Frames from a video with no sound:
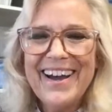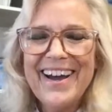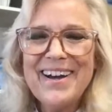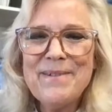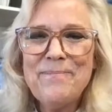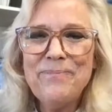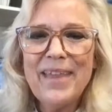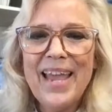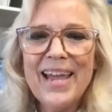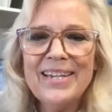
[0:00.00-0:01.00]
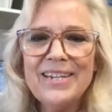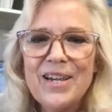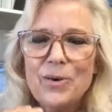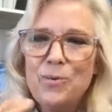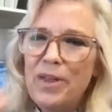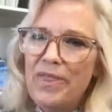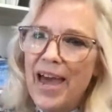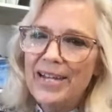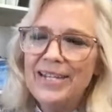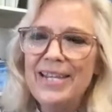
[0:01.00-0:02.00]
And with
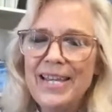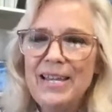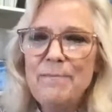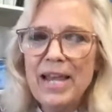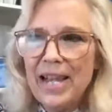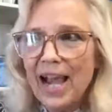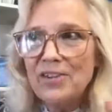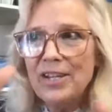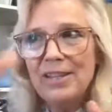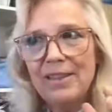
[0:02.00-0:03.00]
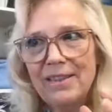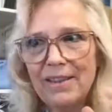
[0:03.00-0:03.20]
that team, and actually